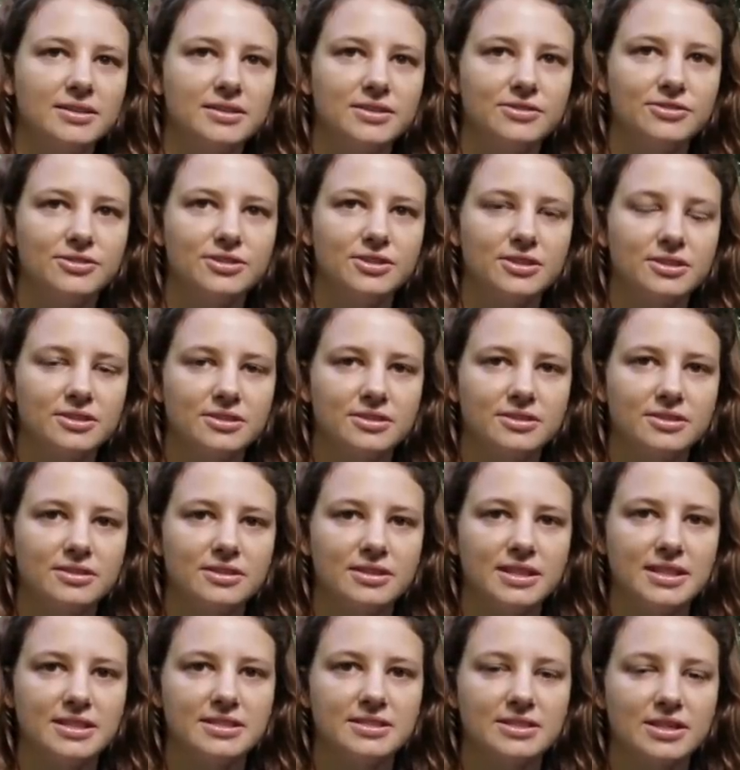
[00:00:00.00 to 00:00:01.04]
if you
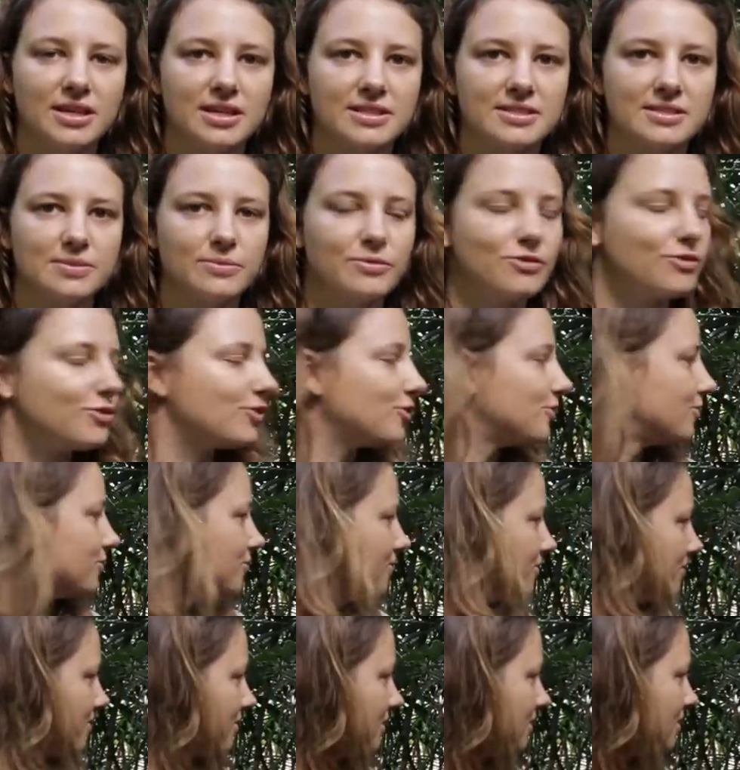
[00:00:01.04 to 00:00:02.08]
need to get some food.
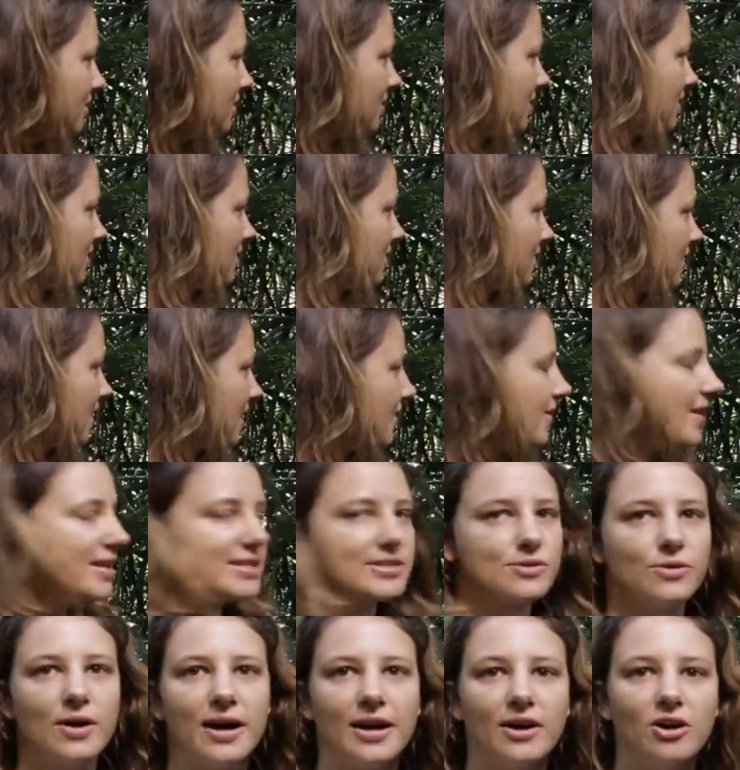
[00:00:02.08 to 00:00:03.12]
And that's
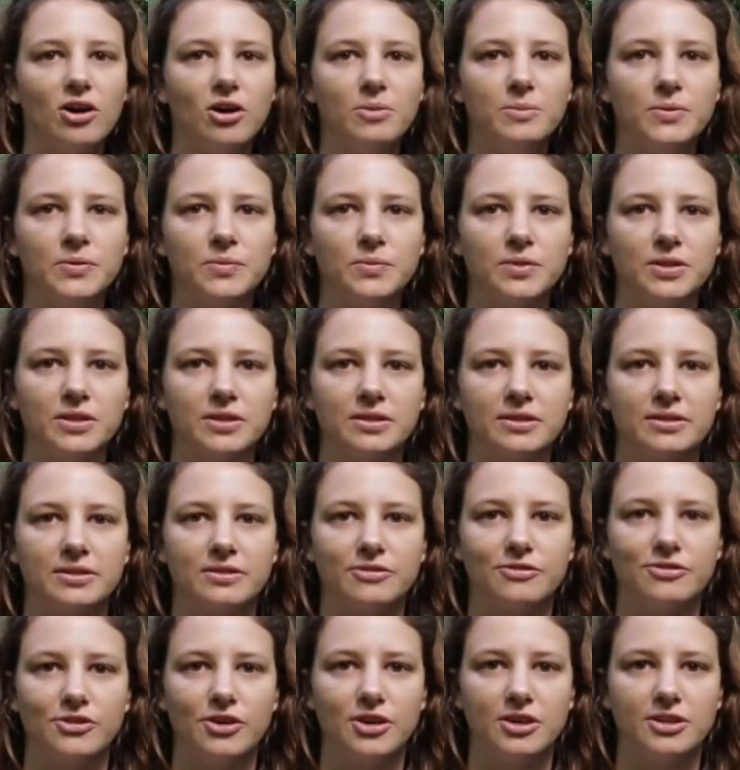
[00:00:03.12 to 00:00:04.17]
quite common with
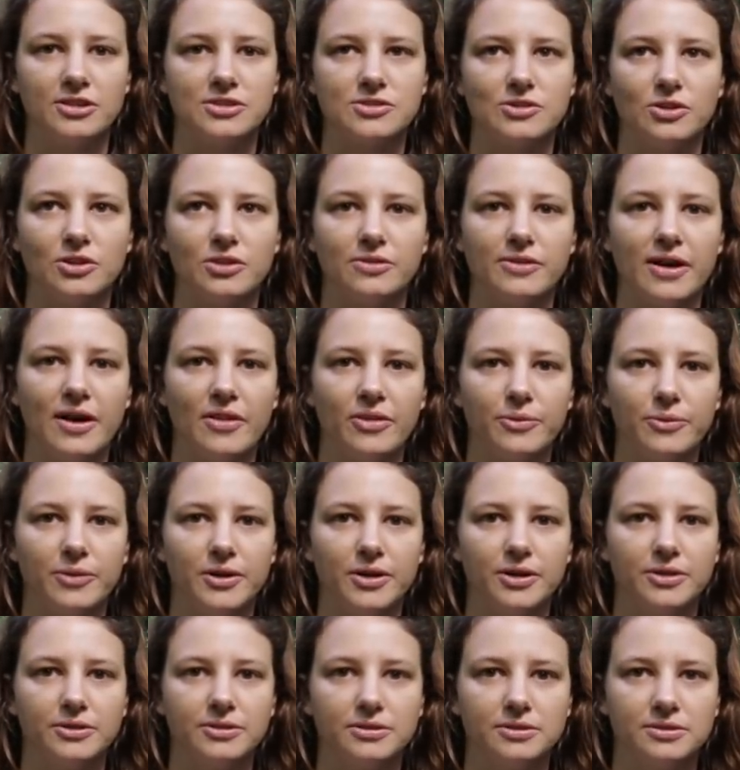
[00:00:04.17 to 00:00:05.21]
ferns all around the
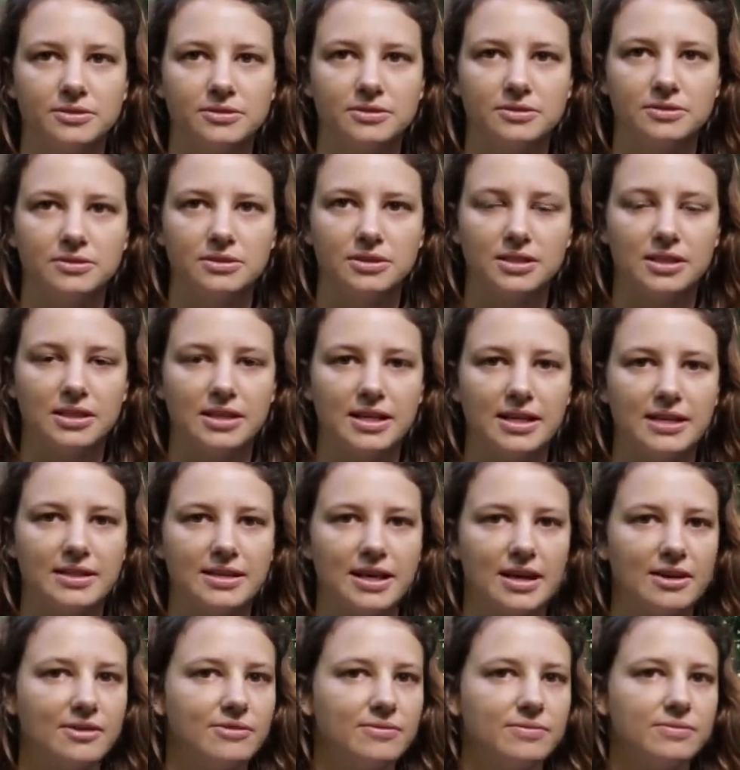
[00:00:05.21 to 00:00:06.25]
world. You can eat
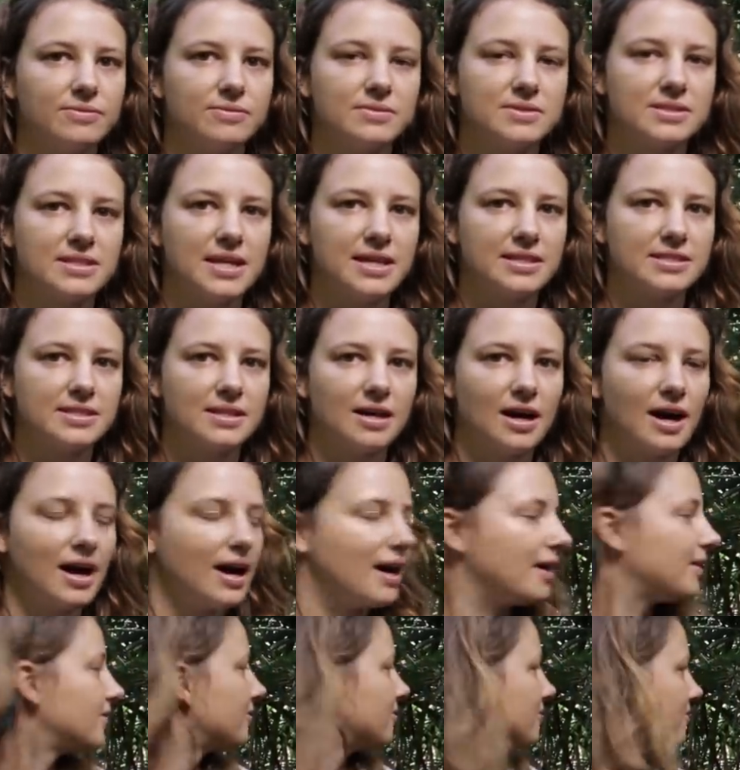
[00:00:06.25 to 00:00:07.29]
that centre
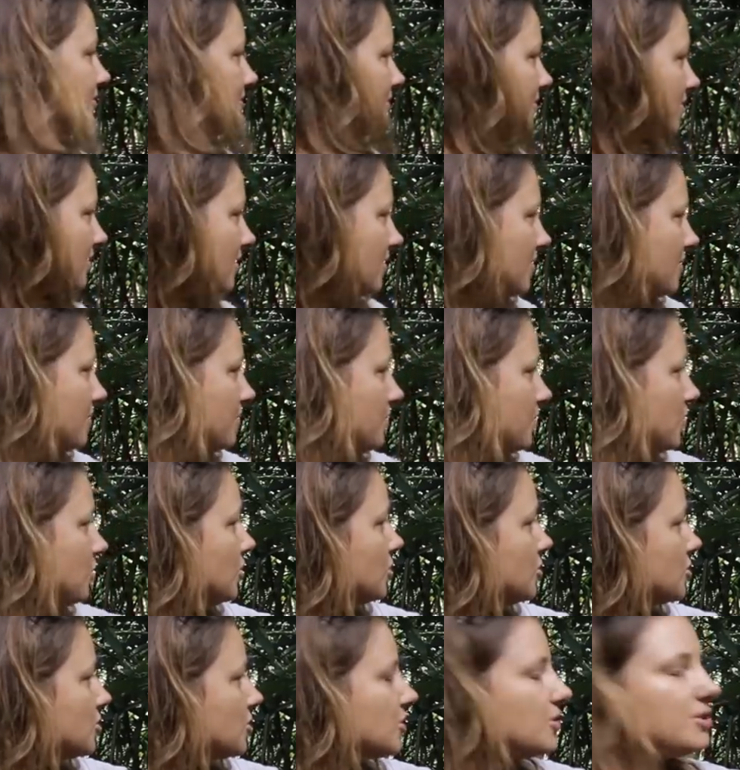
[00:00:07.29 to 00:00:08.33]
heart, the
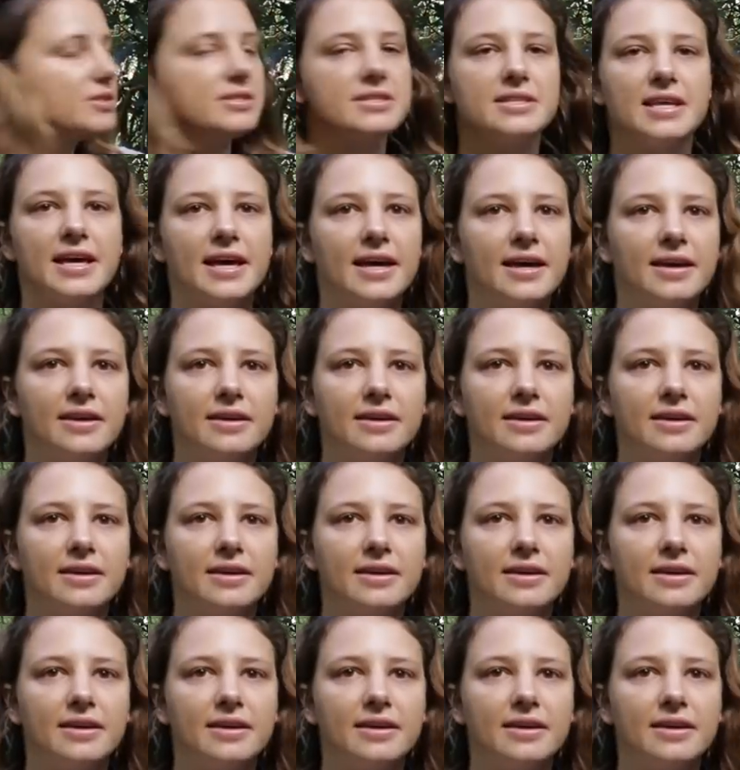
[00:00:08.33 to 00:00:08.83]
new shoots there